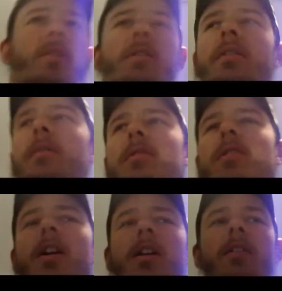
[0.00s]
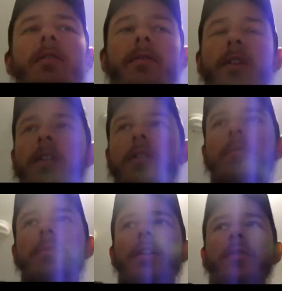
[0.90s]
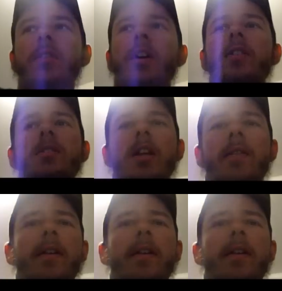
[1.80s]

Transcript: Well, I was trying to get a video made for you guys today.